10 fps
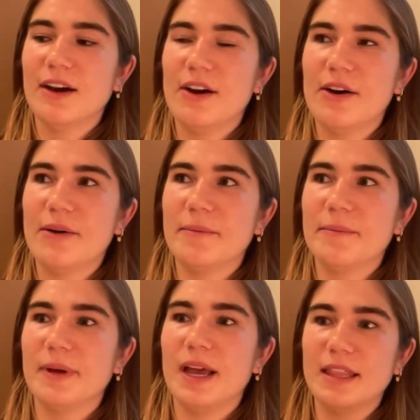
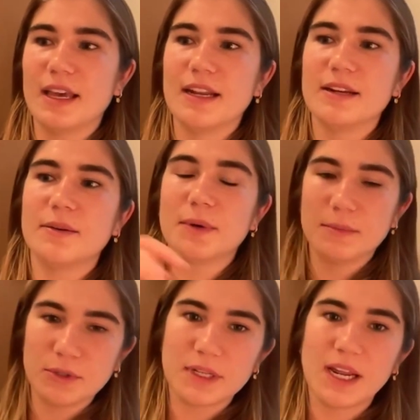and then what
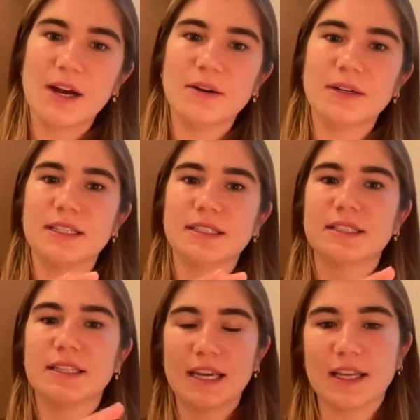I'm doing now is
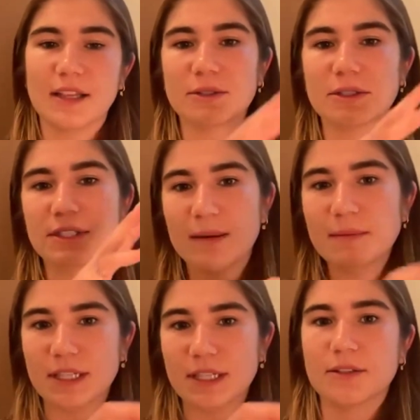taking those
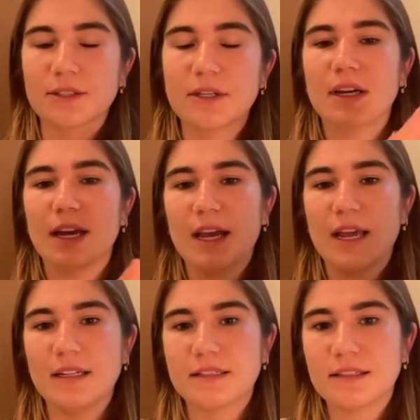stem cells
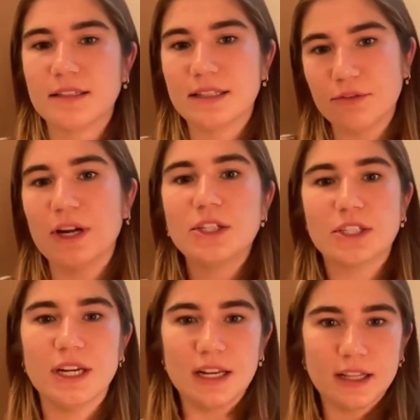and
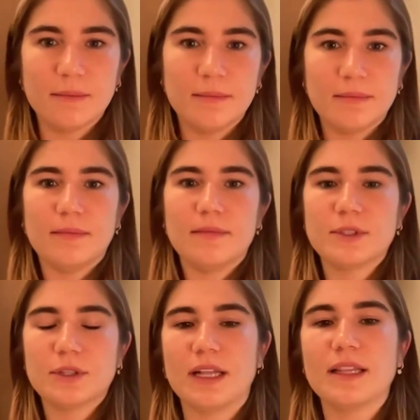differentiating them
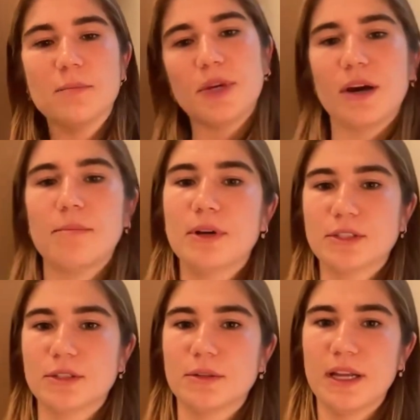so that they become
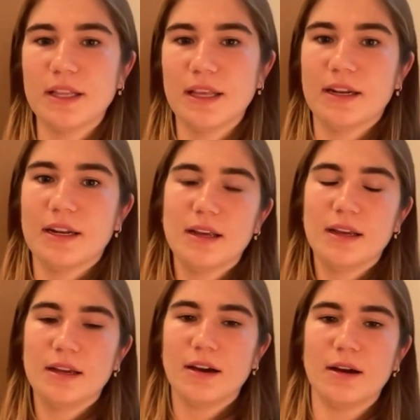muscle, and then
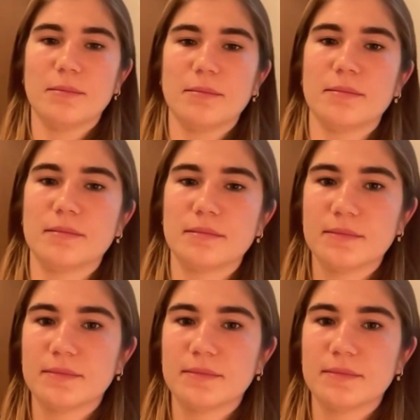um,